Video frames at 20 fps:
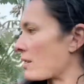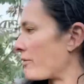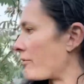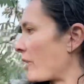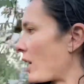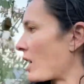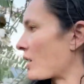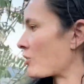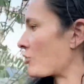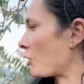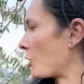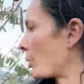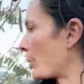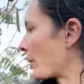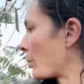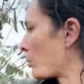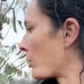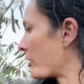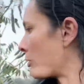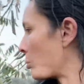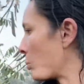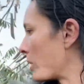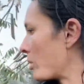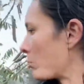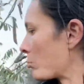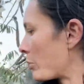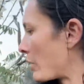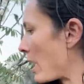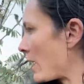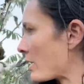fast growing
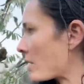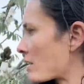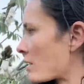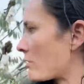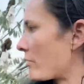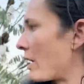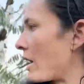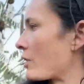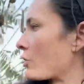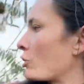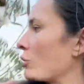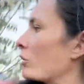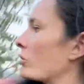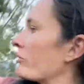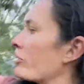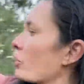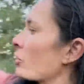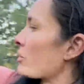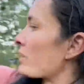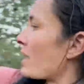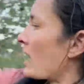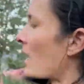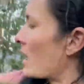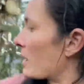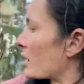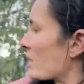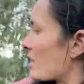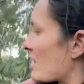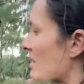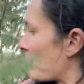windbreaks around all of your
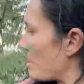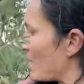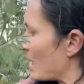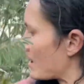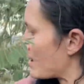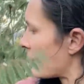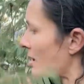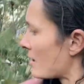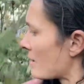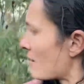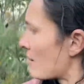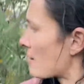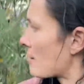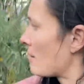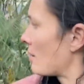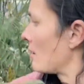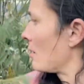target species.